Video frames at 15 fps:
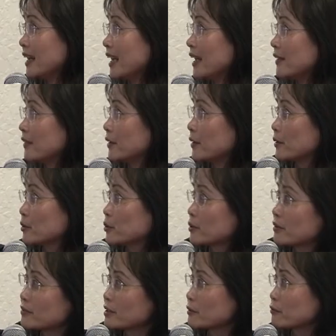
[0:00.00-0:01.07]
And there are sort
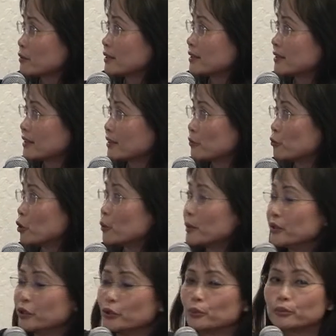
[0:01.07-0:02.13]
of different
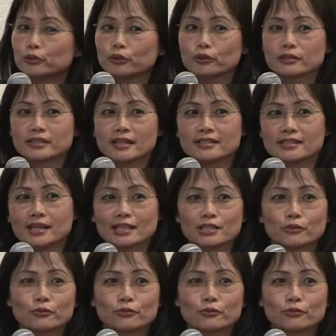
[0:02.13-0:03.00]
Roman numerals that says